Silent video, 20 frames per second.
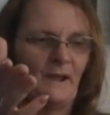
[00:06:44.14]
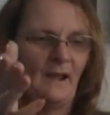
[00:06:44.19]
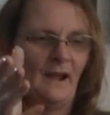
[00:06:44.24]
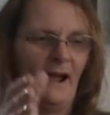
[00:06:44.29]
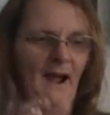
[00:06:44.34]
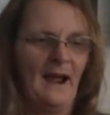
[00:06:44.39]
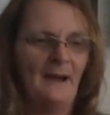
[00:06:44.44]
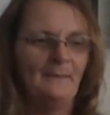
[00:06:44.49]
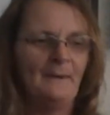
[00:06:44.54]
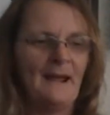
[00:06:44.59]

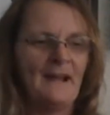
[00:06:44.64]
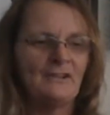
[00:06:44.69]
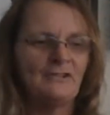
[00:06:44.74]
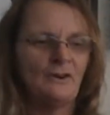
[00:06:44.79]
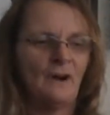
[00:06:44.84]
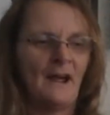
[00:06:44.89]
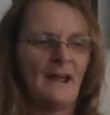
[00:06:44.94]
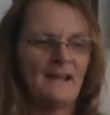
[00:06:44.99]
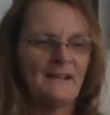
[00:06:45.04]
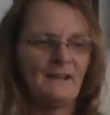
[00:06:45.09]
I may
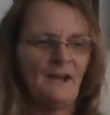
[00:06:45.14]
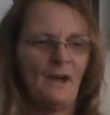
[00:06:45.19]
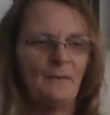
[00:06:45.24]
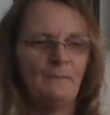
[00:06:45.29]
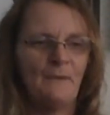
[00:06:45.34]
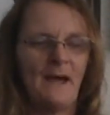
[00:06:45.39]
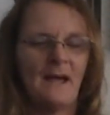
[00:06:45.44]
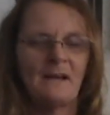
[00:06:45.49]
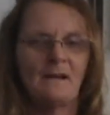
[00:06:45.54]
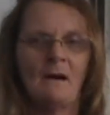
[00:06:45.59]
try and
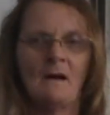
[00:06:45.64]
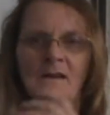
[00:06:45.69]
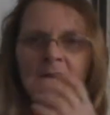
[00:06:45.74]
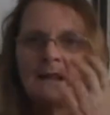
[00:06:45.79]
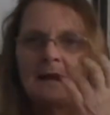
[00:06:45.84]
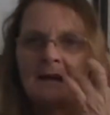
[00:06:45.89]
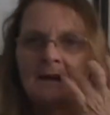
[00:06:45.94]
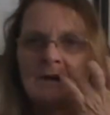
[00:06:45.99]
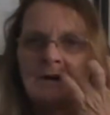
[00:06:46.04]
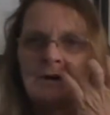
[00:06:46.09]
come back on
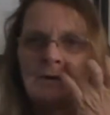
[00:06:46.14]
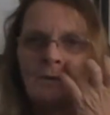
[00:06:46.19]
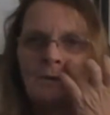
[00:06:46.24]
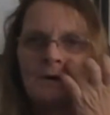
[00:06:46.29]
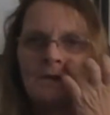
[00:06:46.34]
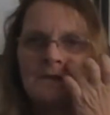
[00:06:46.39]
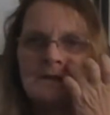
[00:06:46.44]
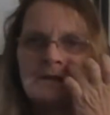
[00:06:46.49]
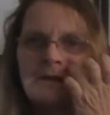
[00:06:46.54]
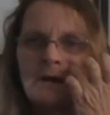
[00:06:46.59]
later
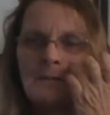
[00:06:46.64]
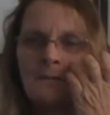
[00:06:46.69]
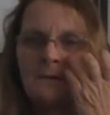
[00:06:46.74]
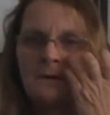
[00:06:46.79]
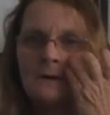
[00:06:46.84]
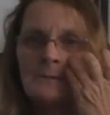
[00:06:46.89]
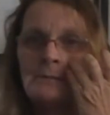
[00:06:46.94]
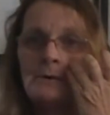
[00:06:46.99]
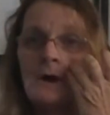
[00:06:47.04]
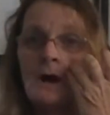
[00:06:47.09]
with a couple
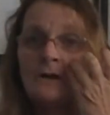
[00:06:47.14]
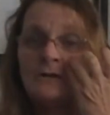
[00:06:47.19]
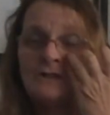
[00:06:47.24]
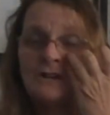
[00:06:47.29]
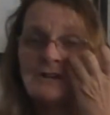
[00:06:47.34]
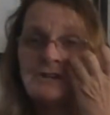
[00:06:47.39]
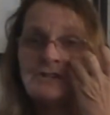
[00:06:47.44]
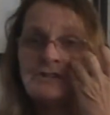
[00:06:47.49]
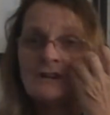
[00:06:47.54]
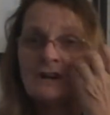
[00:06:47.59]
of
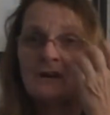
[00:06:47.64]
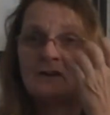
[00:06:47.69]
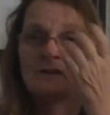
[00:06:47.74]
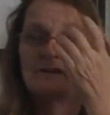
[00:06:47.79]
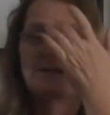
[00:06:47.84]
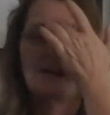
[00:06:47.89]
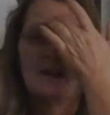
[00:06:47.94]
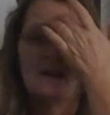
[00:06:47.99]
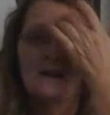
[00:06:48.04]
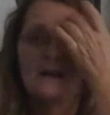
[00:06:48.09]
project
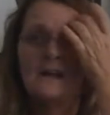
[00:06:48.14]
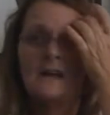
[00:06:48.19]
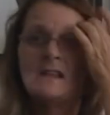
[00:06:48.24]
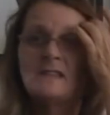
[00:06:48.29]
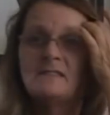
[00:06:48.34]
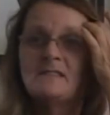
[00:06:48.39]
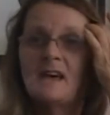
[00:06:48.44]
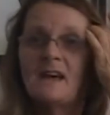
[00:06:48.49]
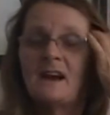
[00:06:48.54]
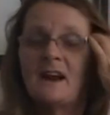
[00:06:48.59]
shares
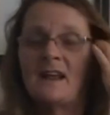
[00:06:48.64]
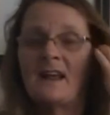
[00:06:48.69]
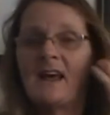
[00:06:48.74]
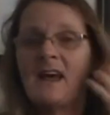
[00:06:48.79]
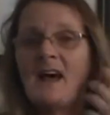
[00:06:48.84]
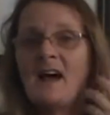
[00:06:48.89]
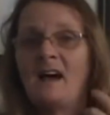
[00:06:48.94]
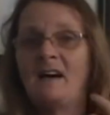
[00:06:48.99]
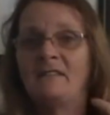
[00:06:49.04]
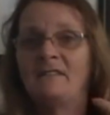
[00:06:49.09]
that I
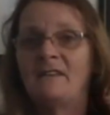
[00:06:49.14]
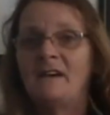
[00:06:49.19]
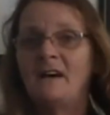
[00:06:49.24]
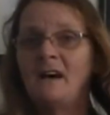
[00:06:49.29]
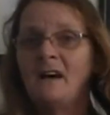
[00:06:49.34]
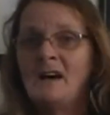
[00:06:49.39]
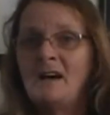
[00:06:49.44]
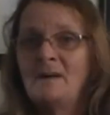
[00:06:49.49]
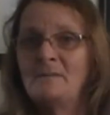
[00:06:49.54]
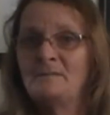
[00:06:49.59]
have.
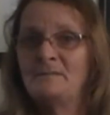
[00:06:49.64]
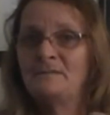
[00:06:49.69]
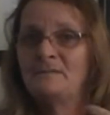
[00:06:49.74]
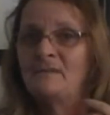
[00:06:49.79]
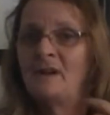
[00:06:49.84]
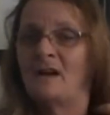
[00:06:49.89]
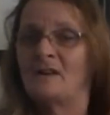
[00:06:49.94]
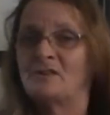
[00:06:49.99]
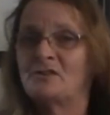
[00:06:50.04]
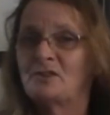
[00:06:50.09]
I'm
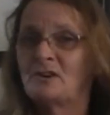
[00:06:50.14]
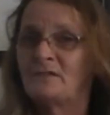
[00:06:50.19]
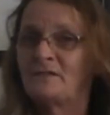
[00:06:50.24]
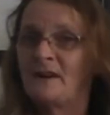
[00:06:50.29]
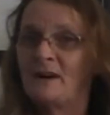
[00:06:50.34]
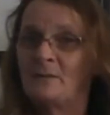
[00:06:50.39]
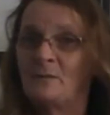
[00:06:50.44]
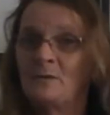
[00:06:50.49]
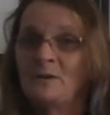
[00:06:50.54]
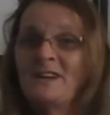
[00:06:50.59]
not sure if
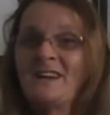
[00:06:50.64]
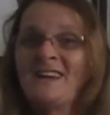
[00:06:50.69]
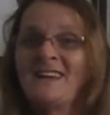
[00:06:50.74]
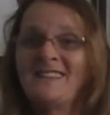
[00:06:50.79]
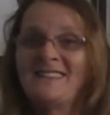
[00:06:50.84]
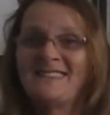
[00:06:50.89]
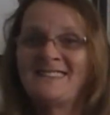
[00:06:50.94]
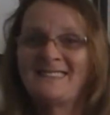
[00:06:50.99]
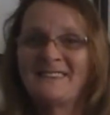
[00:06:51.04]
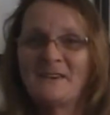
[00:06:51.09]
I will
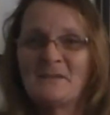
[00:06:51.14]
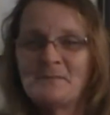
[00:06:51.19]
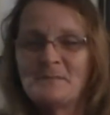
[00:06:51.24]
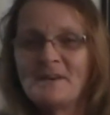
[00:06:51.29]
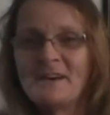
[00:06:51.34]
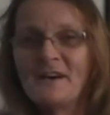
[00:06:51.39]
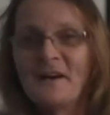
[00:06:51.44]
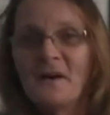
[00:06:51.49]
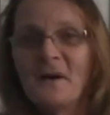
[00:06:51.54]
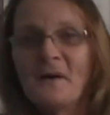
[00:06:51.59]
get
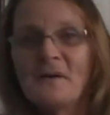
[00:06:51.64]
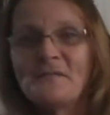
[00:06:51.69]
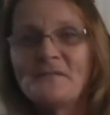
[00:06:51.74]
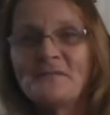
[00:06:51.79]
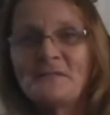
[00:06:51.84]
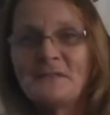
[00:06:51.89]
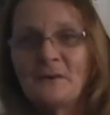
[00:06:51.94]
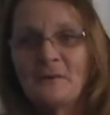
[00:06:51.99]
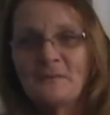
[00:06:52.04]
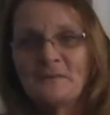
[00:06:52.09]
them
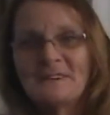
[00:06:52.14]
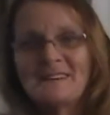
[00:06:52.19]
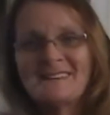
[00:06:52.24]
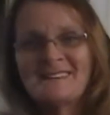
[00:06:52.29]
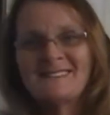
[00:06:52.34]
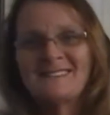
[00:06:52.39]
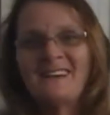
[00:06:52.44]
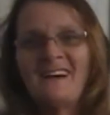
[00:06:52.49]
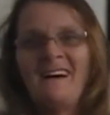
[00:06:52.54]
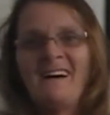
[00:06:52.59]
filmed
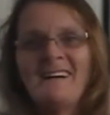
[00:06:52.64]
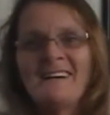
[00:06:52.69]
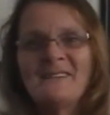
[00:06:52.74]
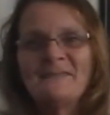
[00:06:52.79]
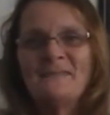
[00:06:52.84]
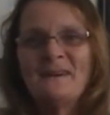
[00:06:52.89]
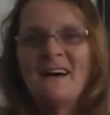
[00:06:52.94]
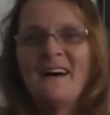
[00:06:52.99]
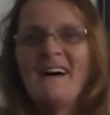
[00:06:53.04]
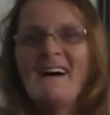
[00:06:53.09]
in
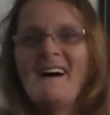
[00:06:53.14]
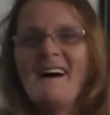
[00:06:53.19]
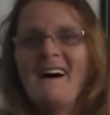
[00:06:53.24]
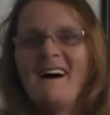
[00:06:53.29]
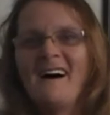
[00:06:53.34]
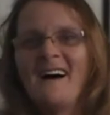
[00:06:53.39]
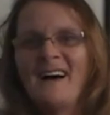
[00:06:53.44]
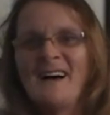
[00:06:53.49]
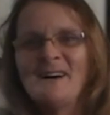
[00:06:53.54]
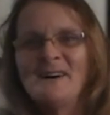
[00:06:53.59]
time.
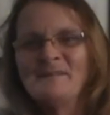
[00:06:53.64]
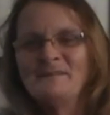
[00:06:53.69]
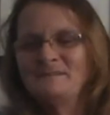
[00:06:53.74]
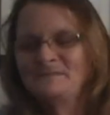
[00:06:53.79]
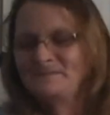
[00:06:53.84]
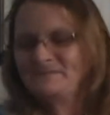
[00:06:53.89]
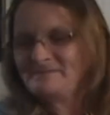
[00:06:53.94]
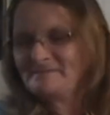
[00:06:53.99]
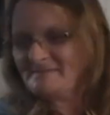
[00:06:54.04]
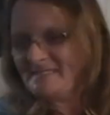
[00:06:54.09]

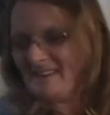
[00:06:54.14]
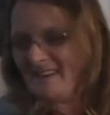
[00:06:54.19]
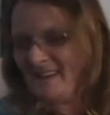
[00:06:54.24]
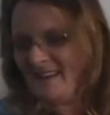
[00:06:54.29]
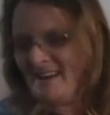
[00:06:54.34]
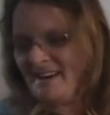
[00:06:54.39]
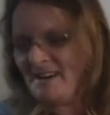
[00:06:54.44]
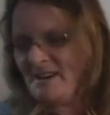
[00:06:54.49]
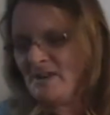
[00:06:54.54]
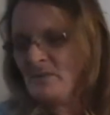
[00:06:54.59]

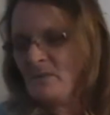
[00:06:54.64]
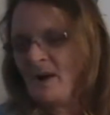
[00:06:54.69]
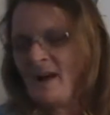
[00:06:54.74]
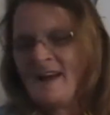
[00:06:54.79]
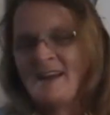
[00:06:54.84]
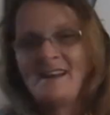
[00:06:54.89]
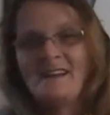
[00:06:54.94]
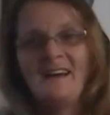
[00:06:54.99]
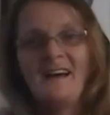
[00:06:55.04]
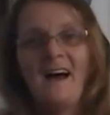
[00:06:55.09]

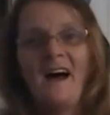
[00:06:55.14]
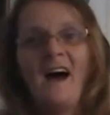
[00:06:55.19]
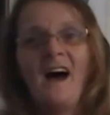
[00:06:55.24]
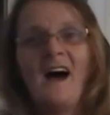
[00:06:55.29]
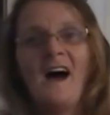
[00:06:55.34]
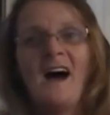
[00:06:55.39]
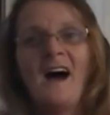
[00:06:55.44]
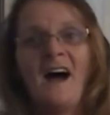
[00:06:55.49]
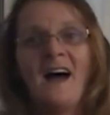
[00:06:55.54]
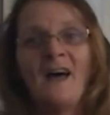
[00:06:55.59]
Anyway,
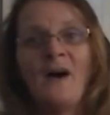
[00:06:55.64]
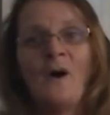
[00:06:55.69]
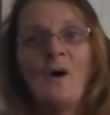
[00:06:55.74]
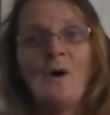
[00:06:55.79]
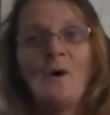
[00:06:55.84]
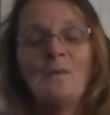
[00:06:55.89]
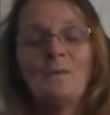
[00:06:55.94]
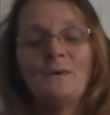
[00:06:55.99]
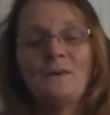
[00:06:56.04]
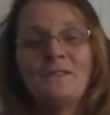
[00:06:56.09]
I
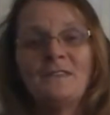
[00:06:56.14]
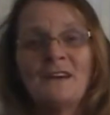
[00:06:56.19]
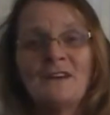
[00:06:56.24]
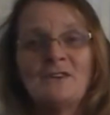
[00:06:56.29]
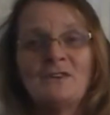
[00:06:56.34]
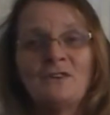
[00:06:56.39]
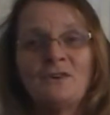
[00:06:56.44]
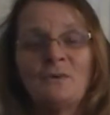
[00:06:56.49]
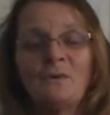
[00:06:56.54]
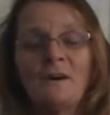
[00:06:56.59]
hope that
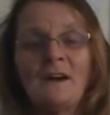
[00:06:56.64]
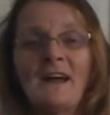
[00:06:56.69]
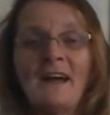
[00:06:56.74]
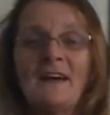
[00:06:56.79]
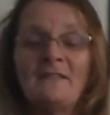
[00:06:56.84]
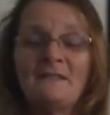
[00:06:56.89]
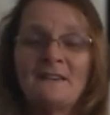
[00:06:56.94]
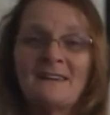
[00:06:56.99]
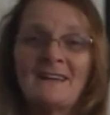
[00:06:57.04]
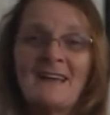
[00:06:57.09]
you are
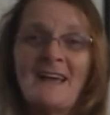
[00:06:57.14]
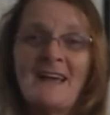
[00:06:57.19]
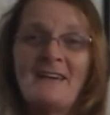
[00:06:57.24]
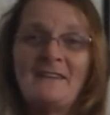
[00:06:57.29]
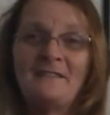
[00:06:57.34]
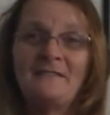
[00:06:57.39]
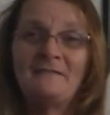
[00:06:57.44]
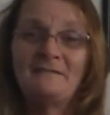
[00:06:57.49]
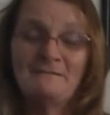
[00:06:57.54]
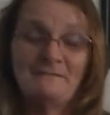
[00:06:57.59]
having
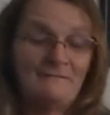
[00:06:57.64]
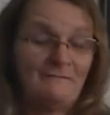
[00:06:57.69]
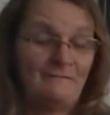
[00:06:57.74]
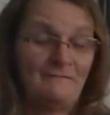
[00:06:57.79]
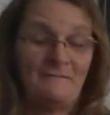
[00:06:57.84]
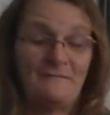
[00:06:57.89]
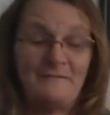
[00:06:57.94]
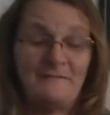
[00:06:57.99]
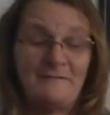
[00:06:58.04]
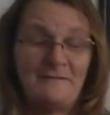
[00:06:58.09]
a
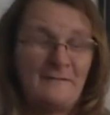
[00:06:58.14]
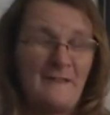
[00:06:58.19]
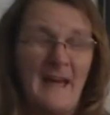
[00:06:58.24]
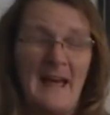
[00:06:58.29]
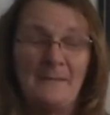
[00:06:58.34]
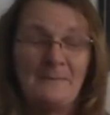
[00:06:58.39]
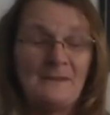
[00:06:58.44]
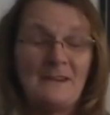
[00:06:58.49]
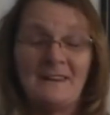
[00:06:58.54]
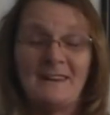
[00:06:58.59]

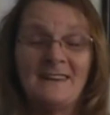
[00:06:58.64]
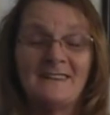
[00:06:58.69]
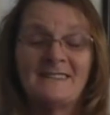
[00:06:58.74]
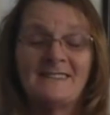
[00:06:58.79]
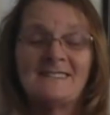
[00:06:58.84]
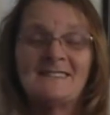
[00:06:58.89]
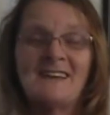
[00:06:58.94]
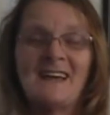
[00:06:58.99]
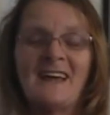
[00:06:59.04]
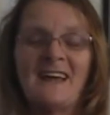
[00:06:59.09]

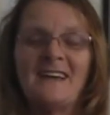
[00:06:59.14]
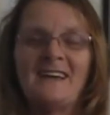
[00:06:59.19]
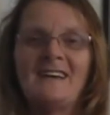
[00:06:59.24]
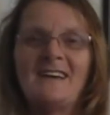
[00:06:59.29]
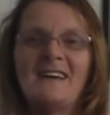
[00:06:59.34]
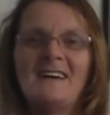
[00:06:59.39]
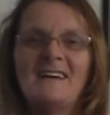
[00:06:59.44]
fabulous day.